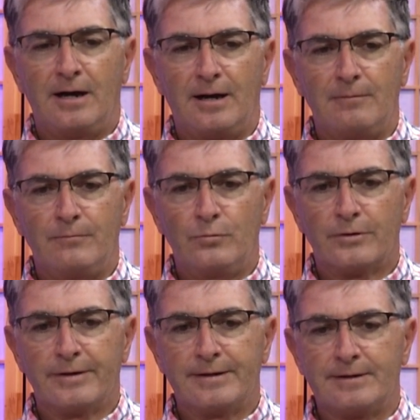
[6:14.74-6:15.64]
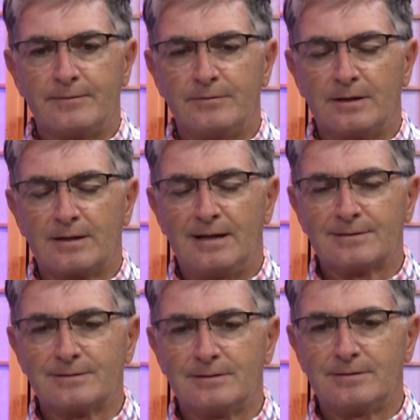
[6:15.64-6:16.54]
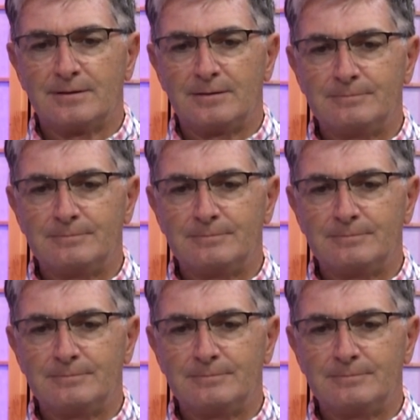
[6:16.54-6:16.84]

So we're in a constant,